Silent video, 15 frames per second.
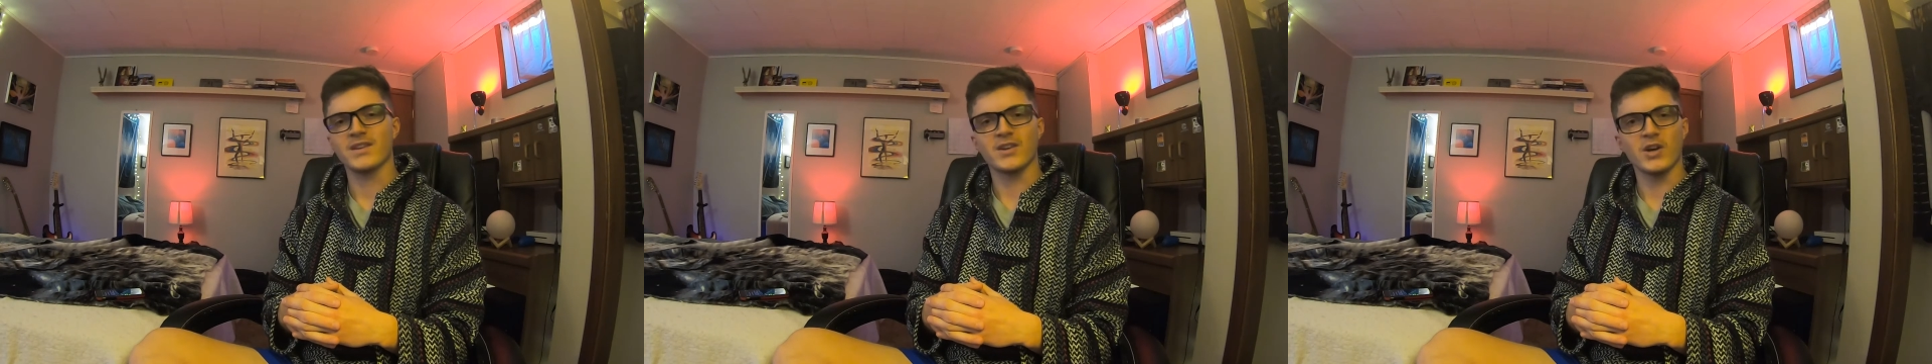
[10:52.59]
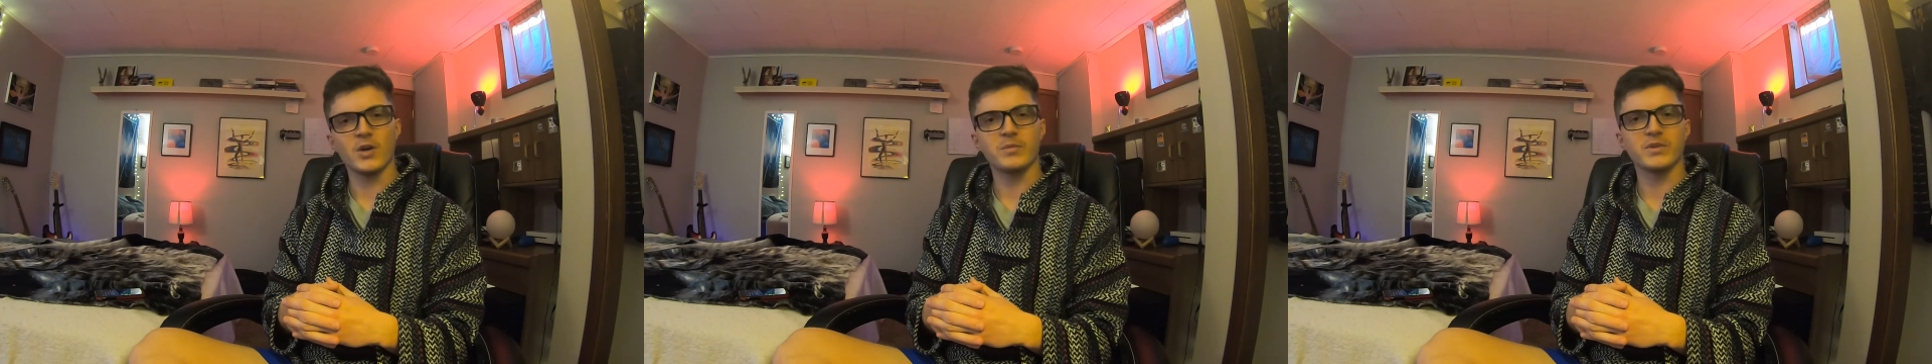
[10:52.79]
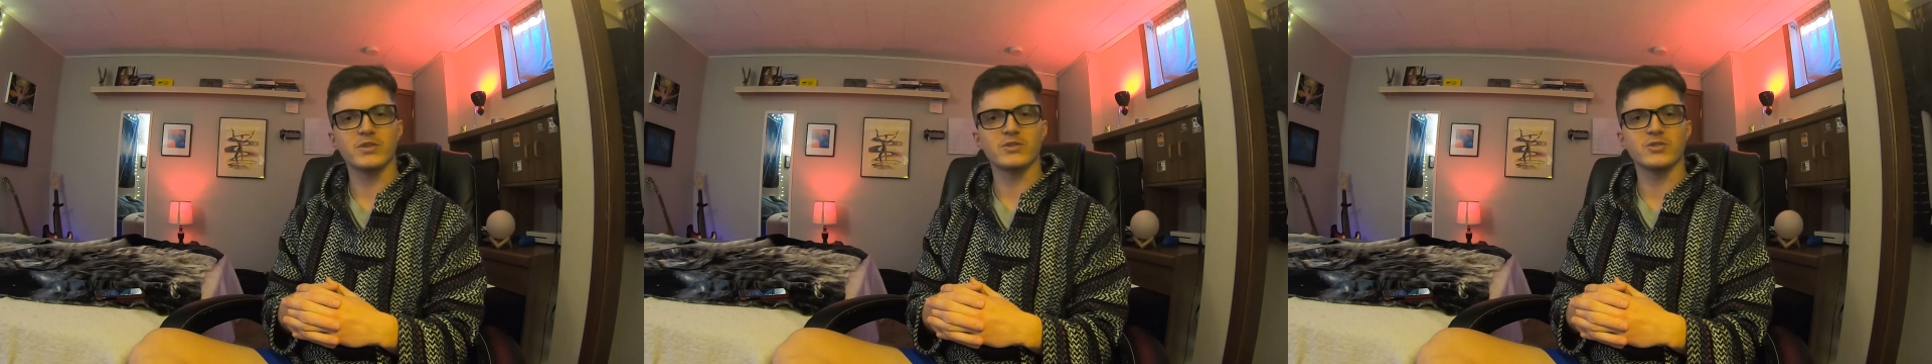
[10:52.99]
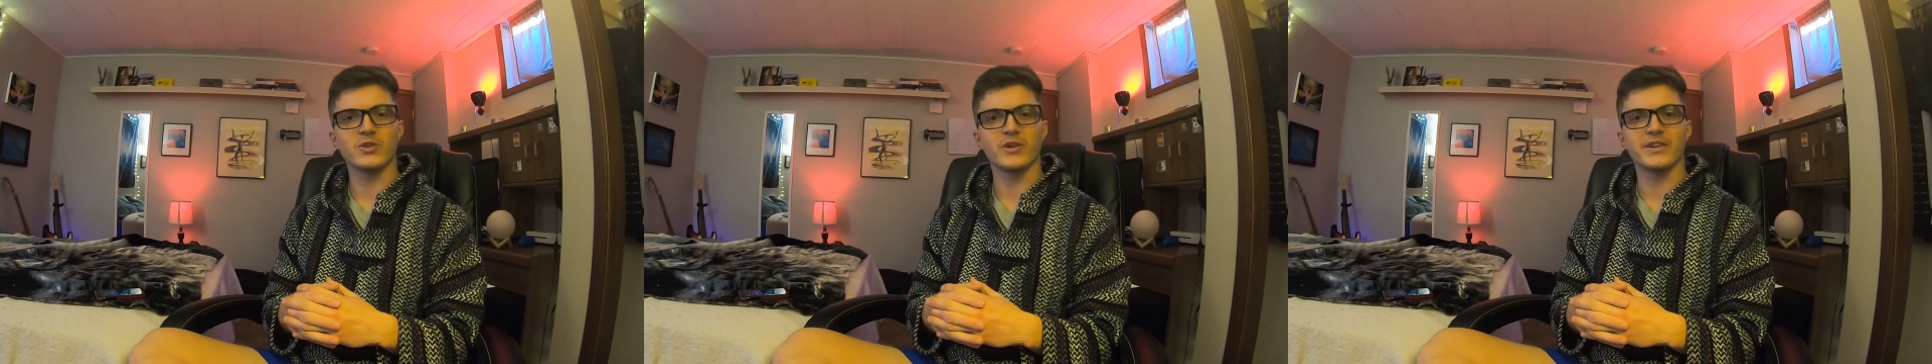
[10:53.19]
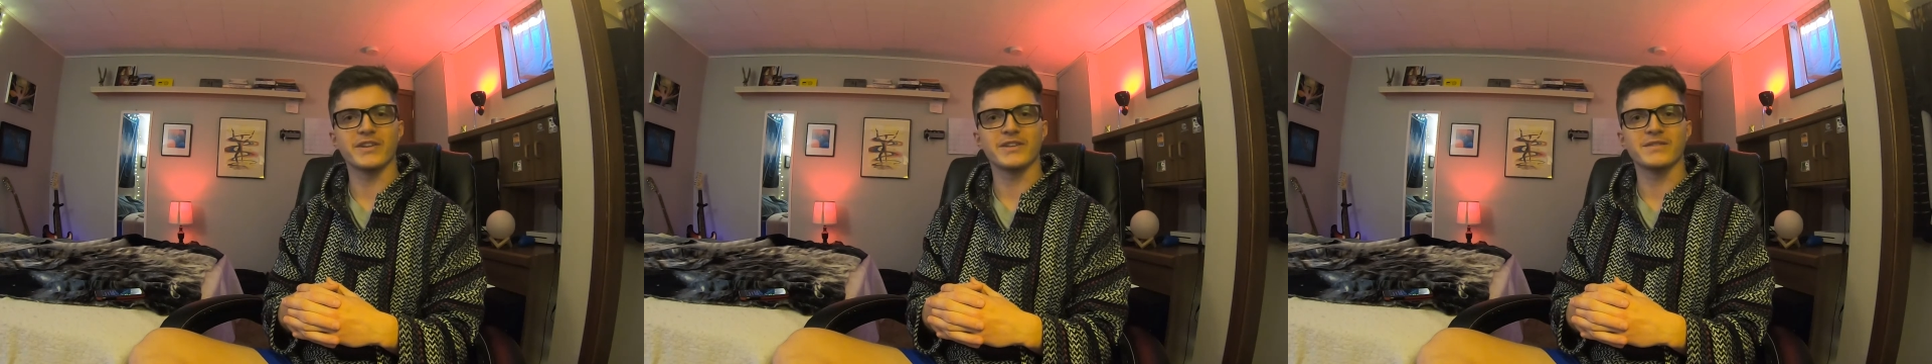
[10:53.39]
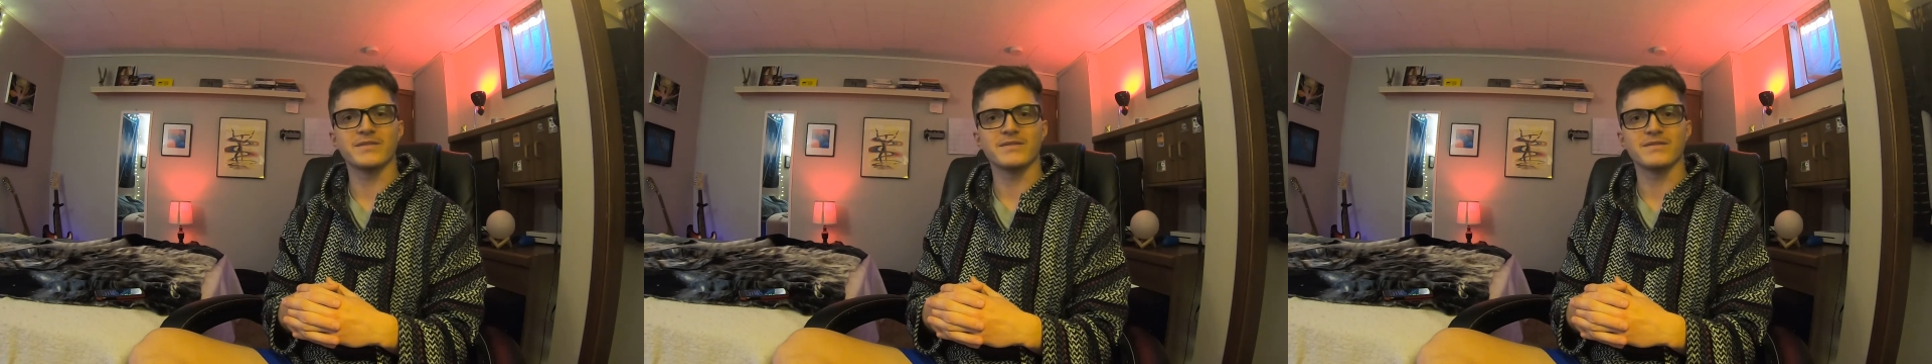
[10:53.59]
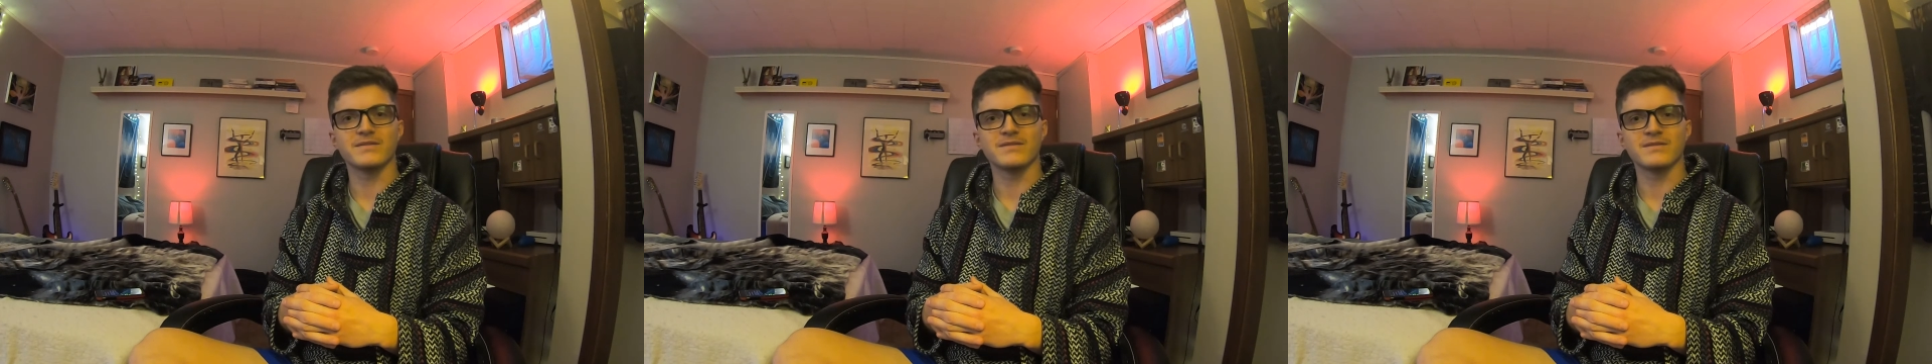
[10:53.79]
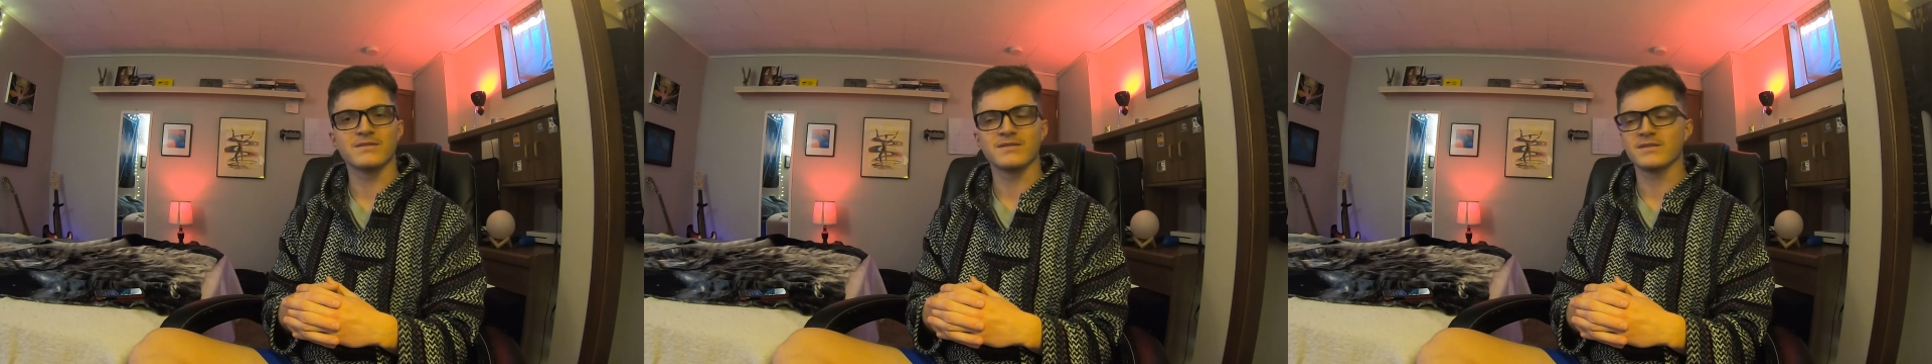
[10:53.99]
Hope you enjoyed it.
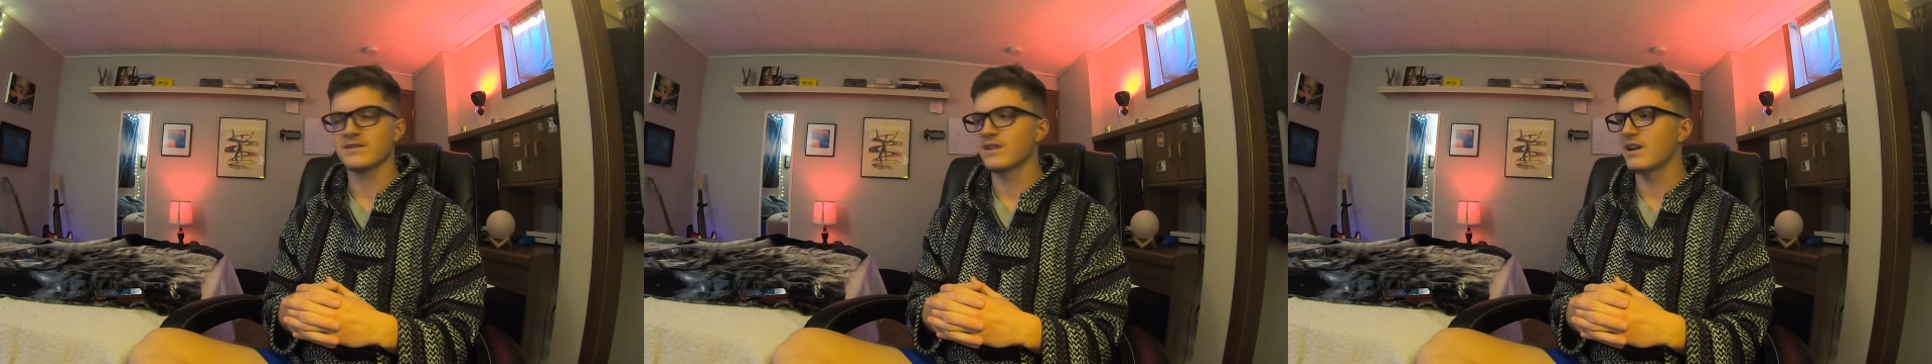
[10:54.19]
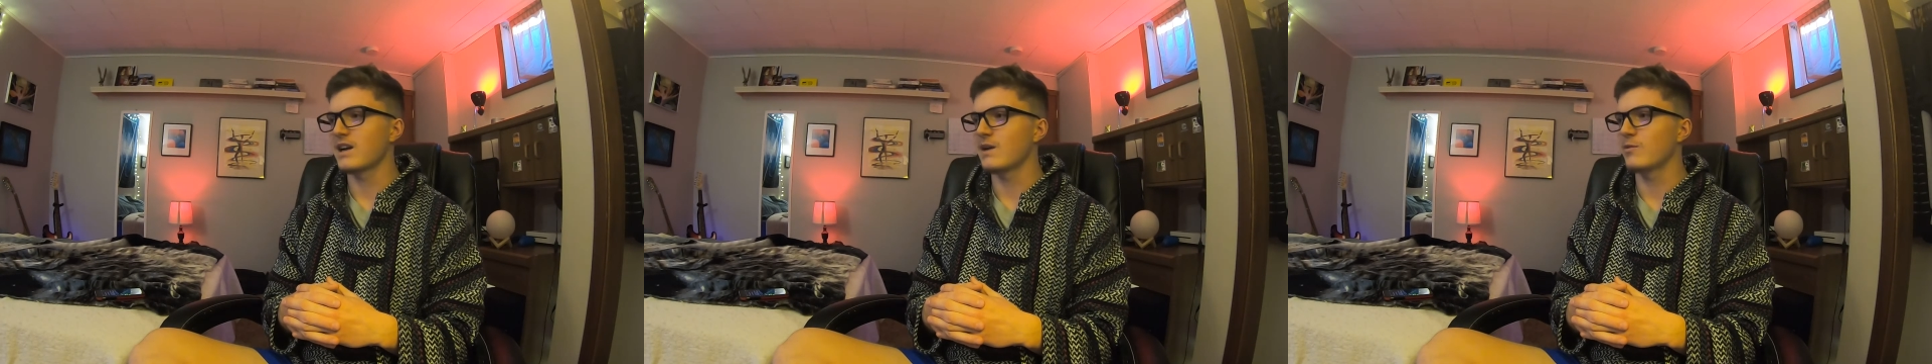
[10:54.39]
I